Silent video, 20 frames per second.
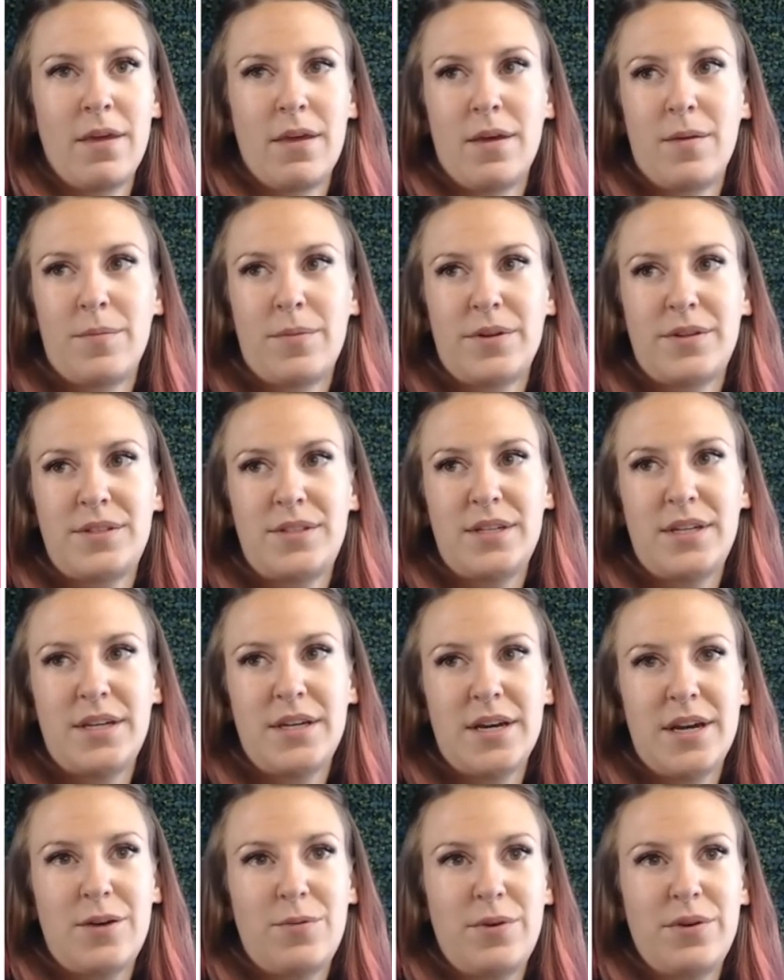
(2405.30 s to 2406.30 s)
But see
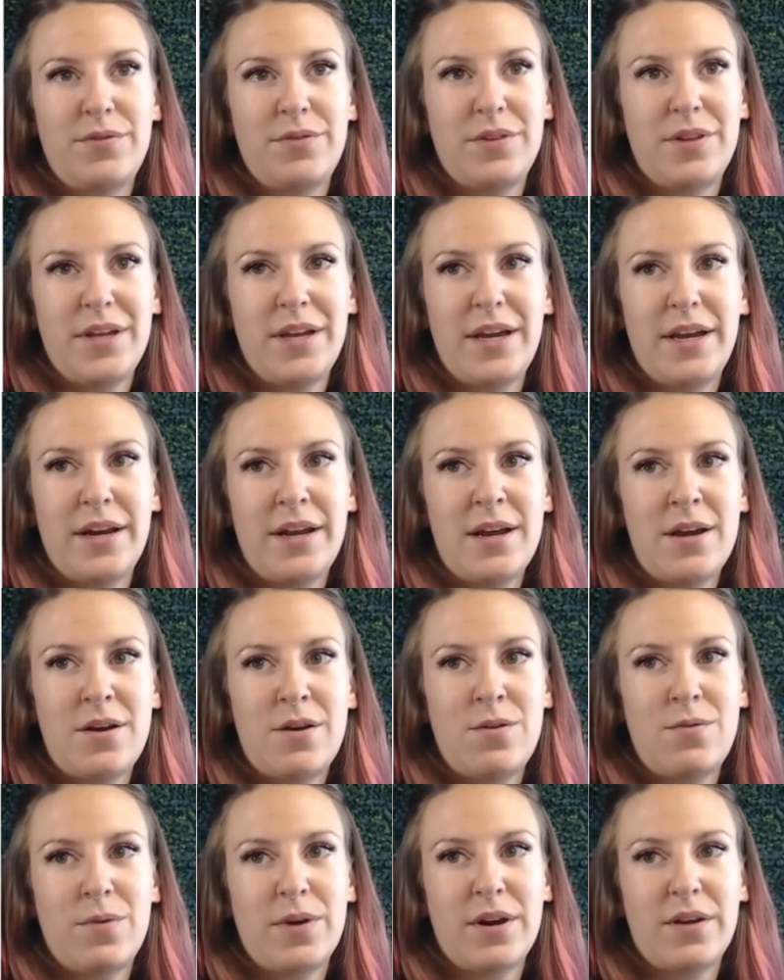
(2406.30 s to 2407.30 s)
how we've laid
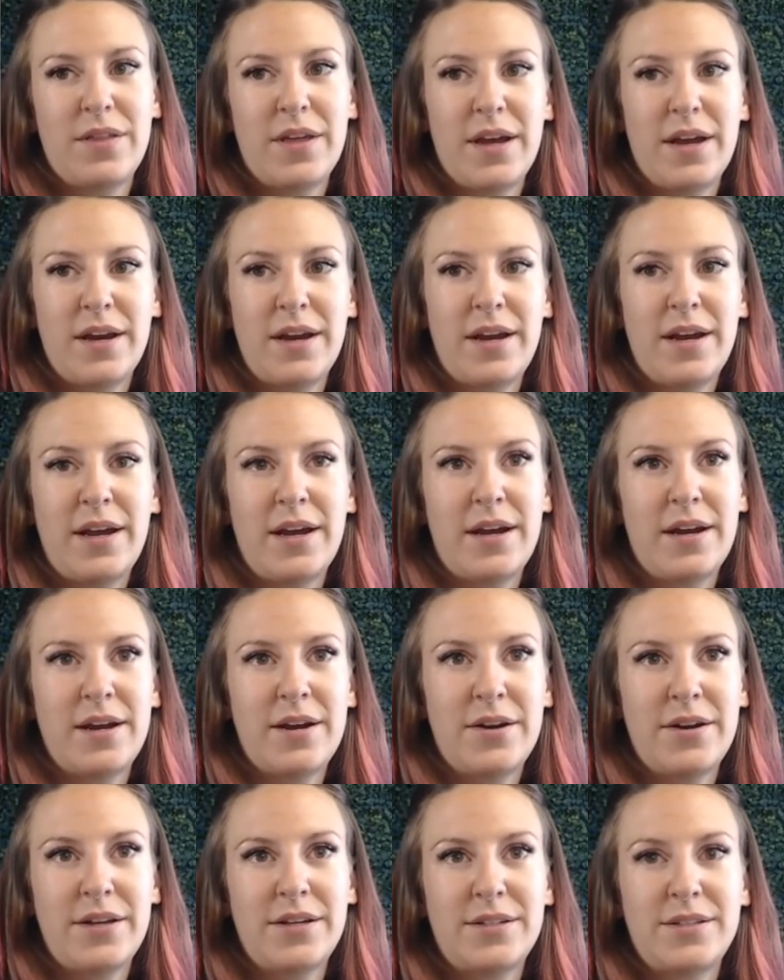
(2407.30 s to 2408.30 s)
out where that
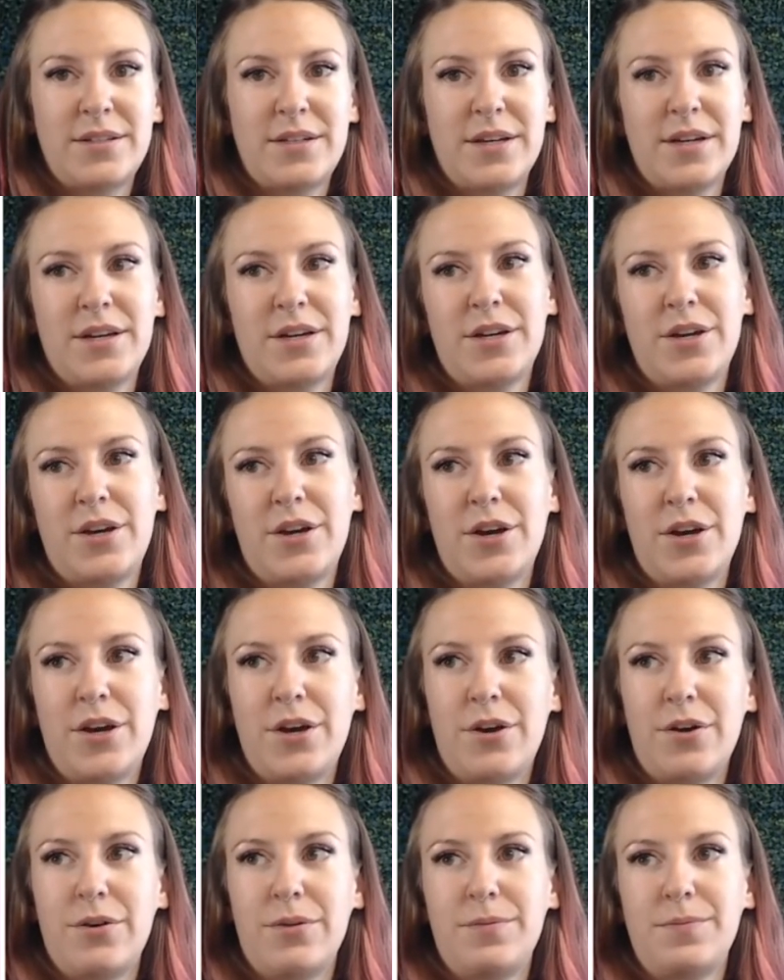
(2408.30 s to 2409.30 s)
hair is gonna go.